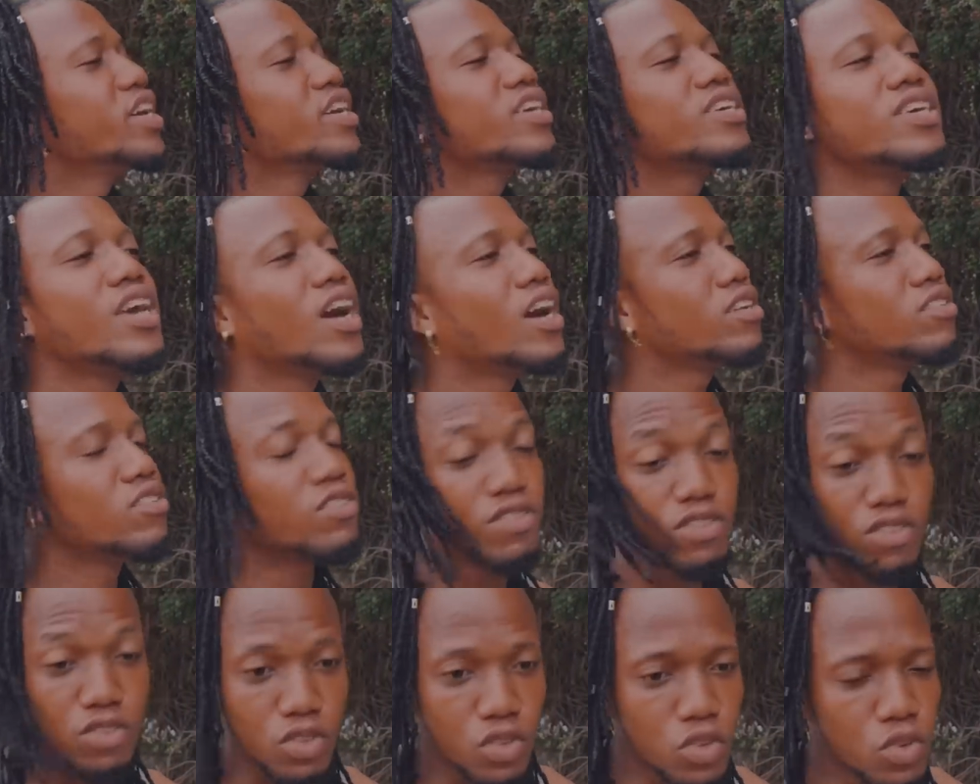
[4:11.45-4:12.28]
can't
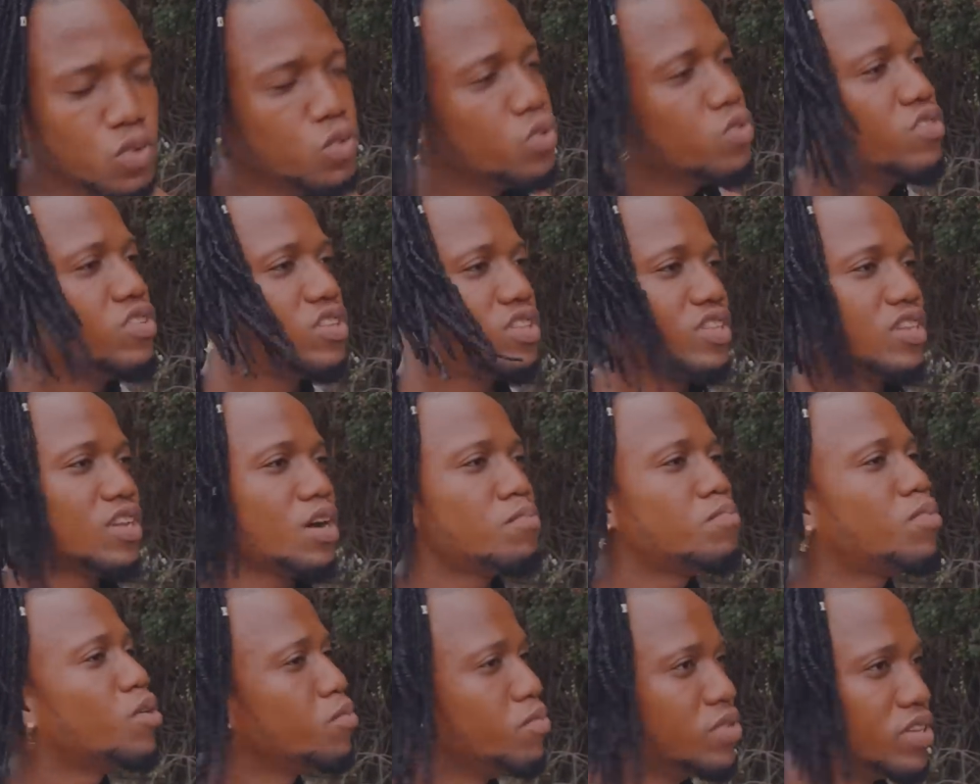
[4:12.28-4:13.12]
just use it in a
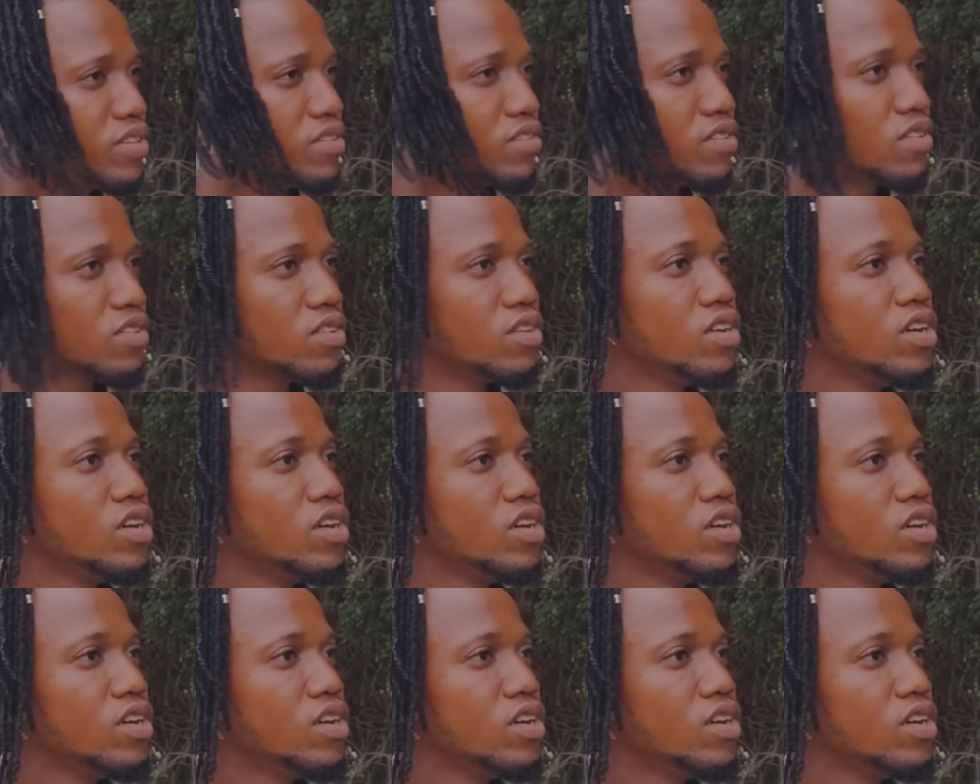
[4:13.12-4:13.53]
public so.